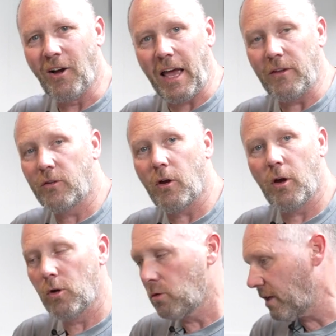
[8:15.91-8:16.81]
Okay,
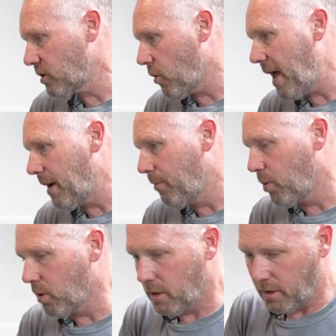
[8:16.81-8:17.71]
so let's go ahead and
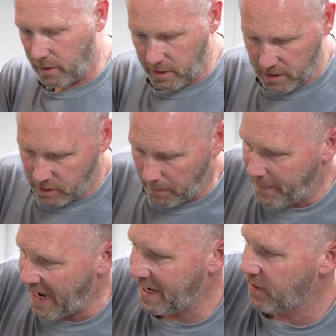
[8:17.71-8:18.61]
put this
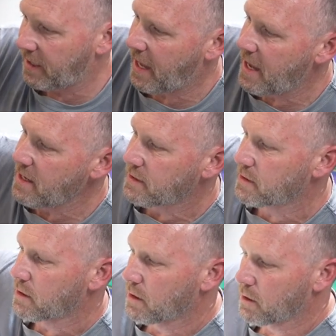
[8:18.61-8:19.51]
back in the case.
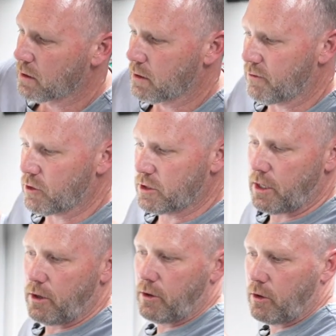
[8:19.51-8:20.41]
First thing
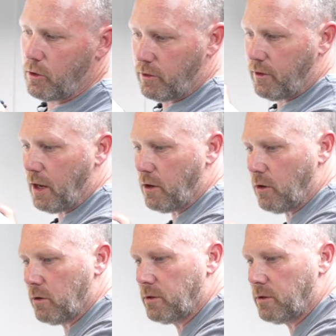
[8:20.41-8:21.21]
you're gonna do is take your